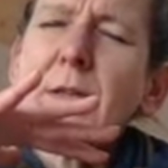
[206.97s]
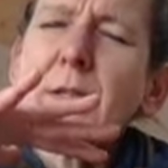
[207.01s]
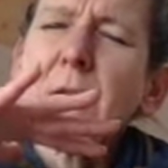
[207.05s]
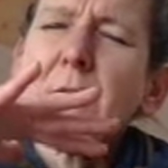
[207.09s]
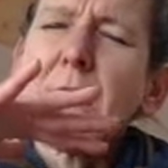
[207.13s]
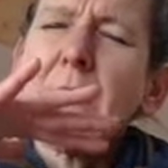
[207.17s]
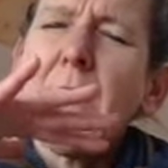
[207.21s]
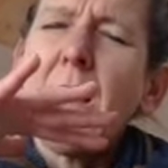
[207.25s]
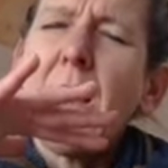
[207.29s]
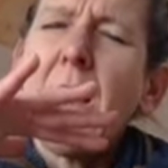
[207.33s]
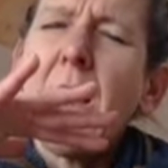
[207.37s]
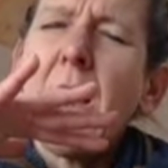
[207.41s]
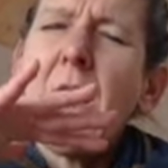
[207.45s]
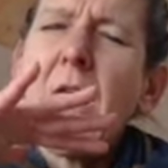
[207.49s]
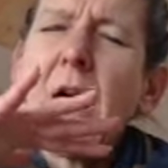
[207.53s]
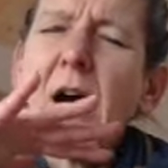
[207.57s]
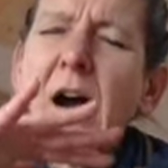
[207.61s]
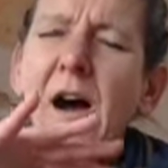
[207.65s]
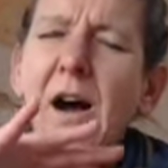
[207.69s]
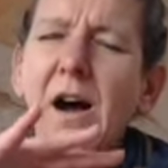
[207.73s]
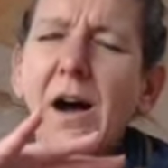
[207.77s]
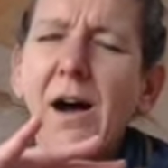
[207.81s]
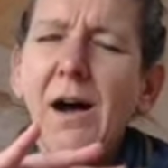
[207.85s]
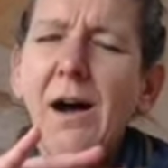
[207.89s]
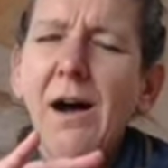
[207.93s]
So that
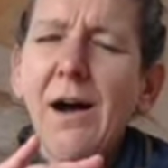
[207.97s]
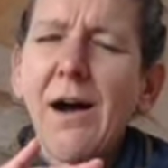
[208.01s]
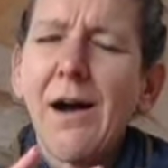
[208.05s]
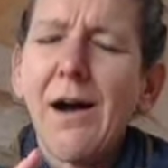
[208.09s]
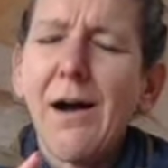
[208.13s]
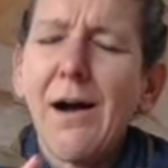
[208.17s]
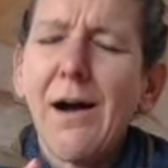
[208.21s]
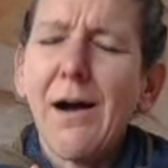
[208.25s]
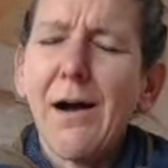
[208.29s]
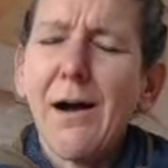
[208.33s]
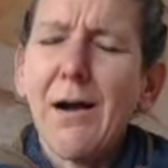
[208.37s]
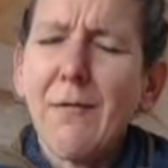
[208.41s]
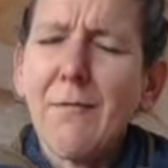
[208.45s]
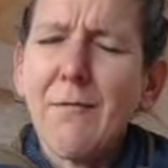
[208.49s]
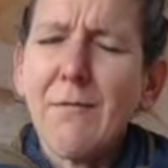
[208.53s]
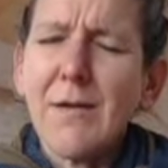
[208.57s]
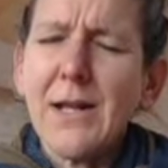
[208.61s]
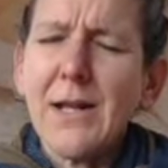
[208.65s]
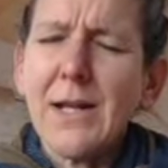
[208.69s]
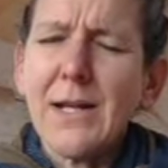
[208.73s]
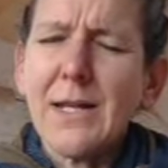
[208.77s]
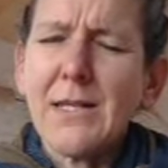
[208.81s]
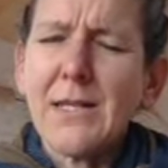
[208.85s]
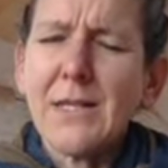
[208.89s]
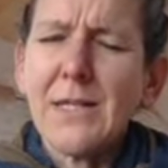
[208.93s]
ha,
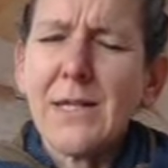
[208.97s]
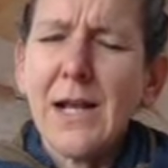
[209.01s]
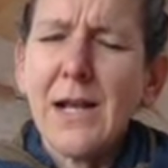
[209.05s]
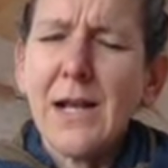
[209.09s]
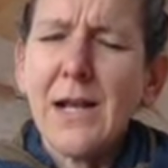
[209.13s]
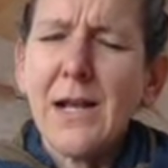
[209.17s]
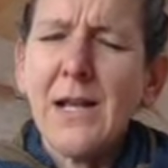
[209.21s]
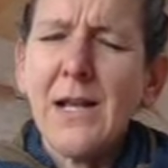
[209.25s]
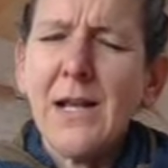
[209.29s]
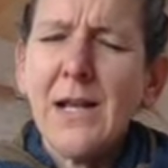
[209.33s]
releasing,